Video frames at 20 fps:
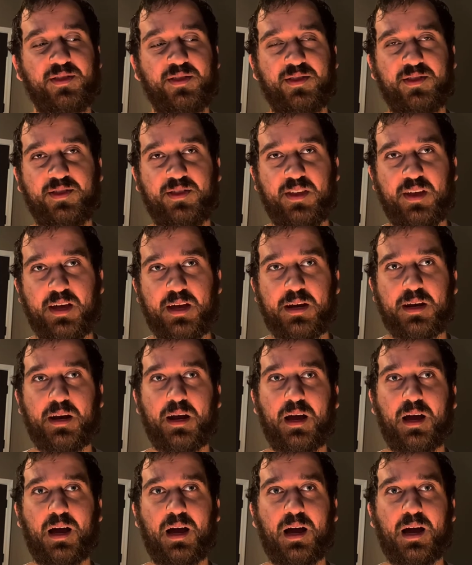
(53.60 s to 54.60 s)

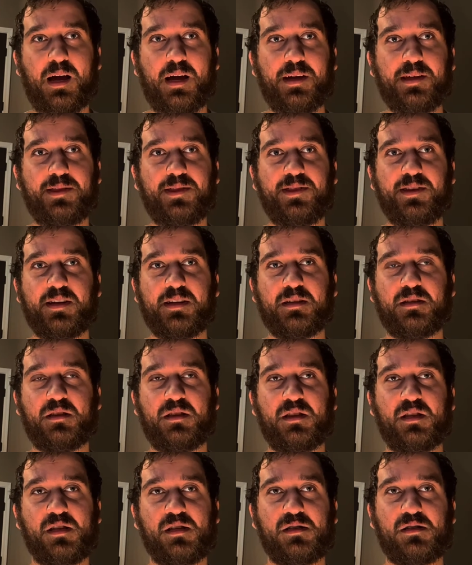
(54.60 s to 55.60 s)
then I think
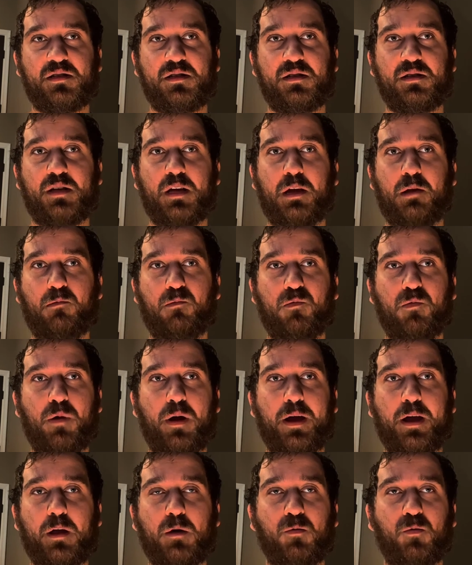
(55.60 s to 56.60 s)
this is a
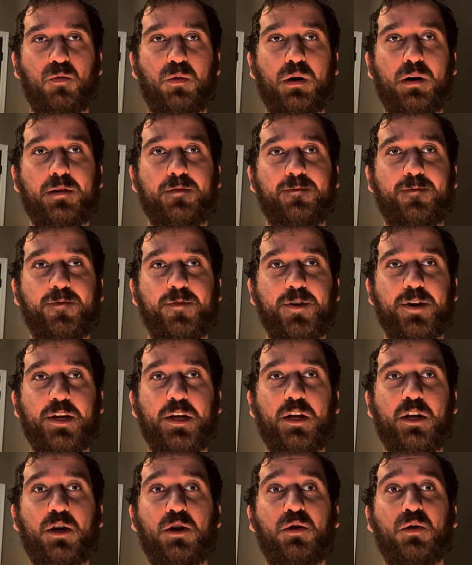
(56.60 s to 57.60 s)
right one for
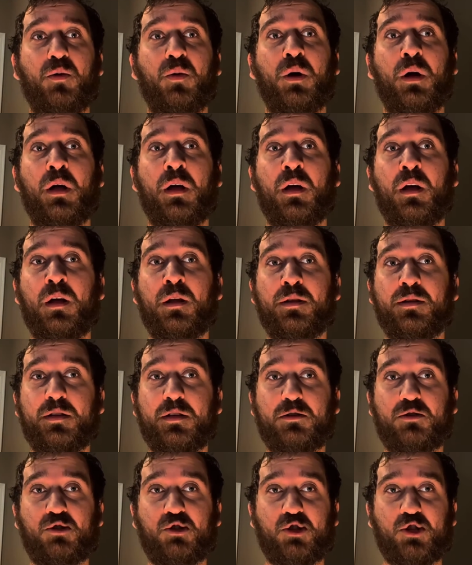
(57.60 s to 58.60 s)
you
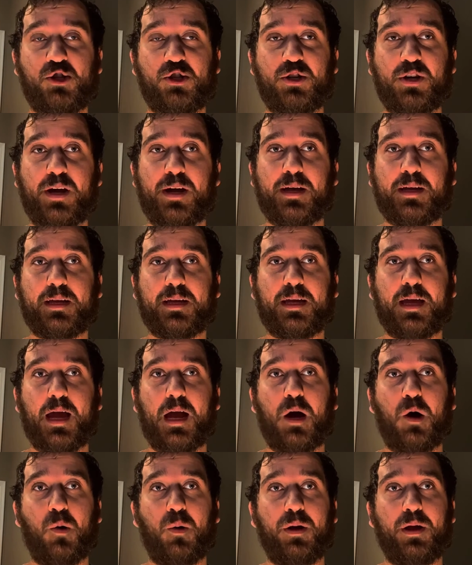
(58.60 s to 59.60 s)
to check
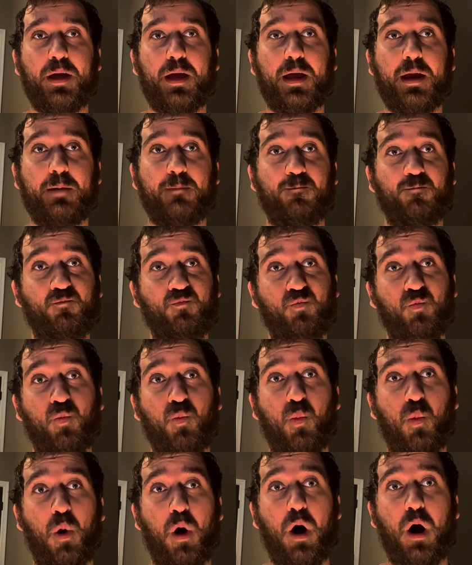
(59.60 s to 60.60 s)
out
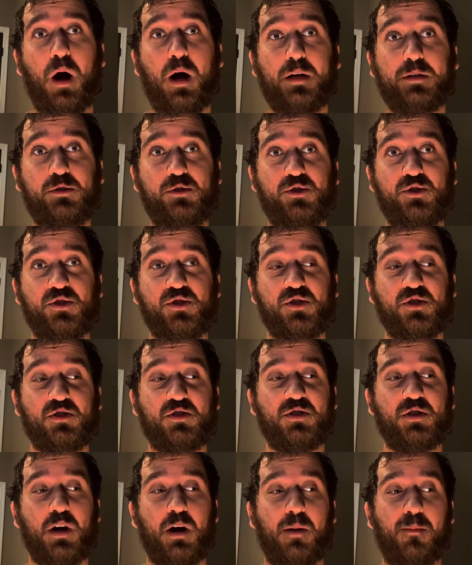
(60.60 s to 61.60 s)
and watch
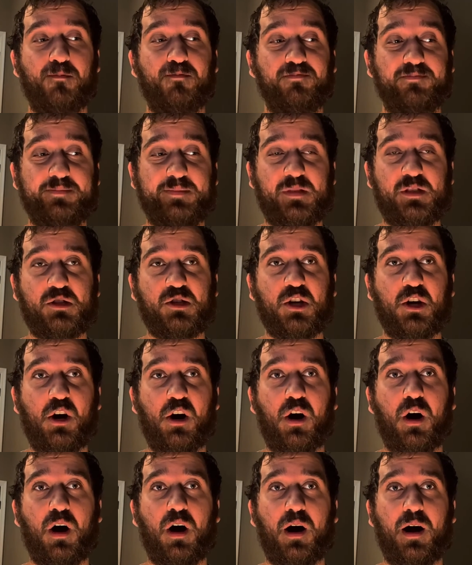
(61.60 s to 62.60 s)

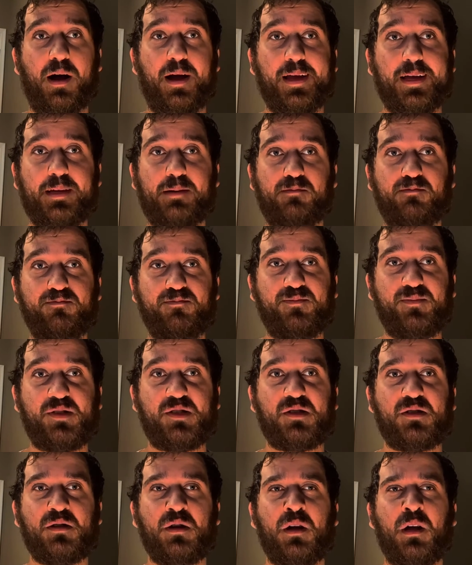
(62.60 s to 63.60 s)

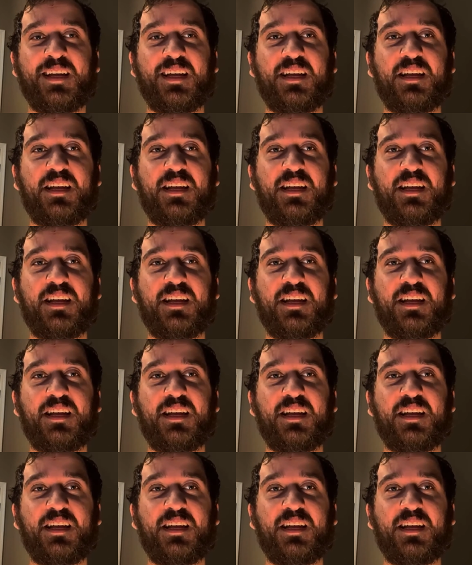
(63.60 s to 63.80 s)
sometimes.